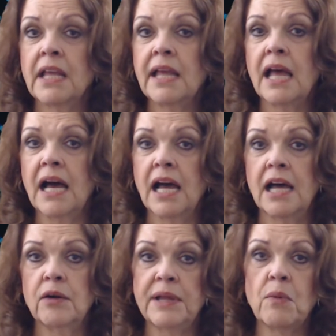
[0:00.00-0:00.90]

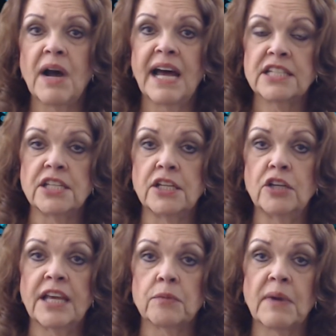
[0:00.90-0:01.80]
uh, we want to
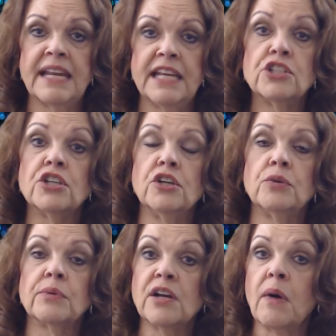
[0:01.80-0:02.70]
get ready to
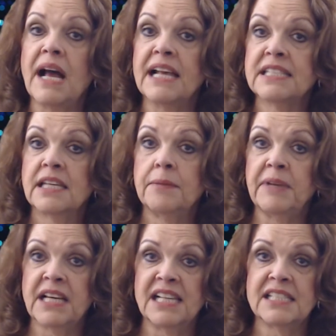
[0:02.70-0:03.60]
request
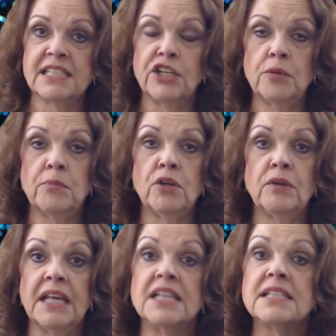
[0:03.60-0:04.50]
because the new moon
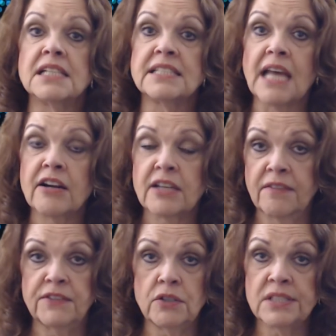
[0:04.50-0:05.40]
is the start of
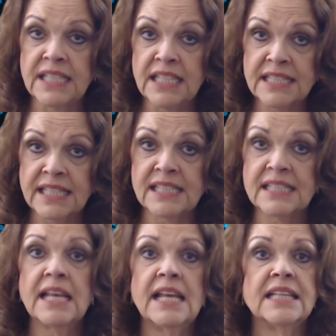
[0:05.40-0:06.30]
new seasons,
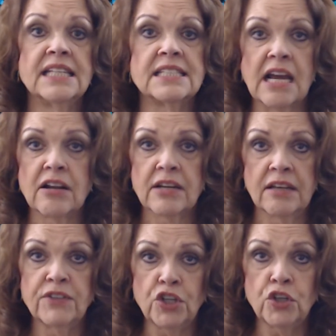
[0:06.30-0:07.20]
the start of
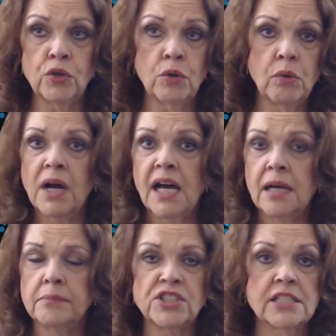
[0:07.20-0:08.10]
new,
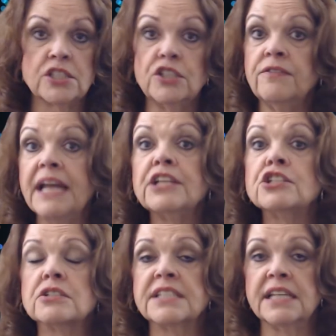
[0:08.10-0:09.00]
um, just new
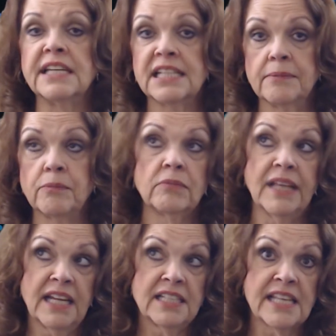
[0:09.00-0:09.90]
ventures in, it,
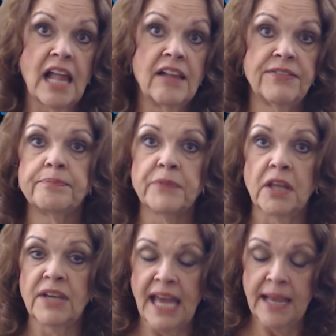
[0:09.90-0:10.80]
in itself.
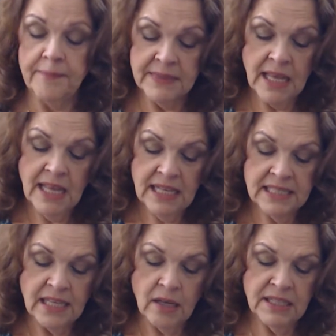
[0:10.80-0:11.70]
Okay,
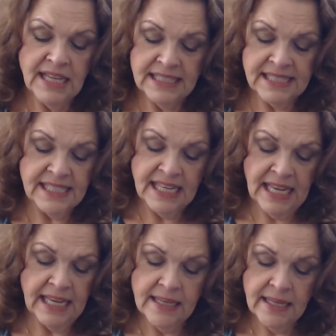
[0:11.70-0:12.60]
so let's
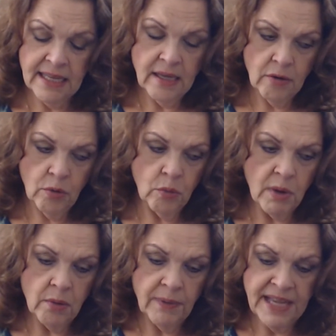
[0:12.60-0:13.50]
see
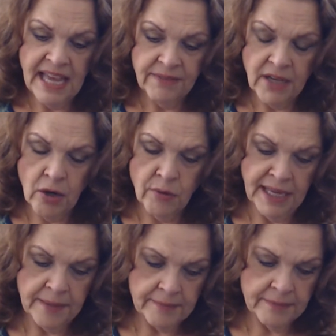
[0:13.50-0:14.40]
what we have going